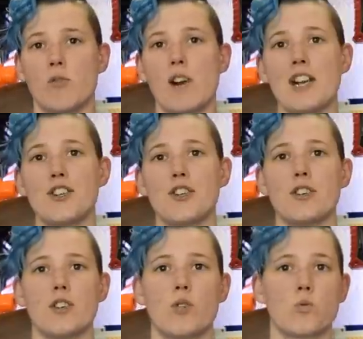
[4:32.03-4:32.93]

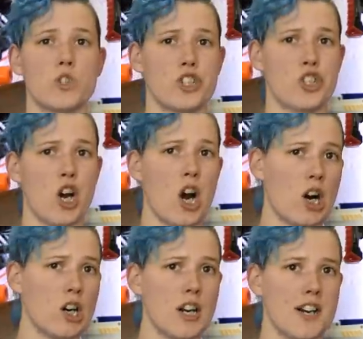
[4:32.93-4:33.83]
Redditor
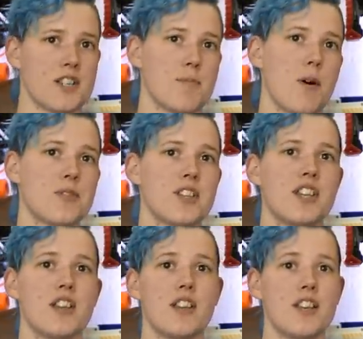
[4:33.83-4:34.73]
Rajar has
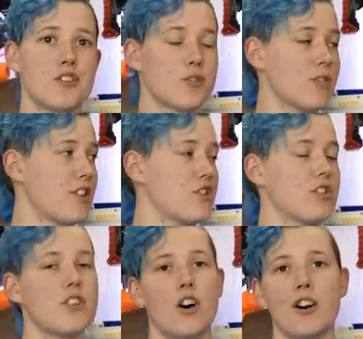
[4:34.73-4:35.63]
posted his
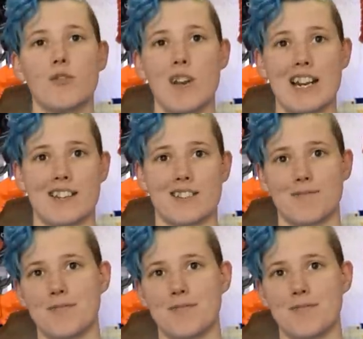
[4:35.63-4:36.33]
creation on Reddit.